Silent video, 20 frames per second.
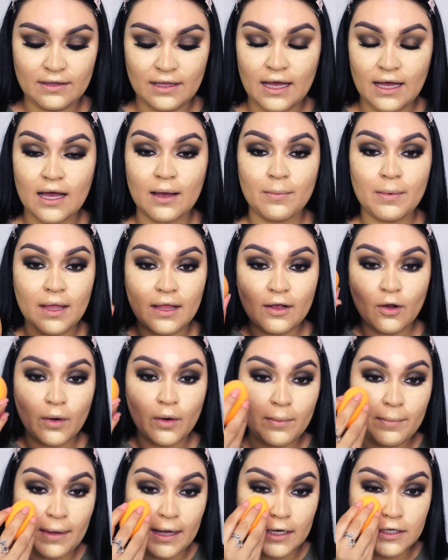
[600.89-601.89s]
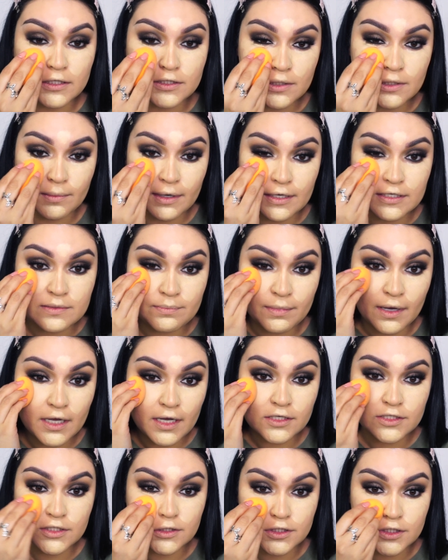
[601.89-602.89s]
And going back into my
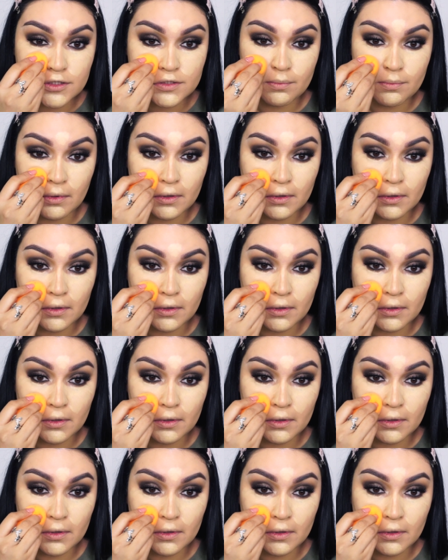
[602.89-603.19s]
sponge and just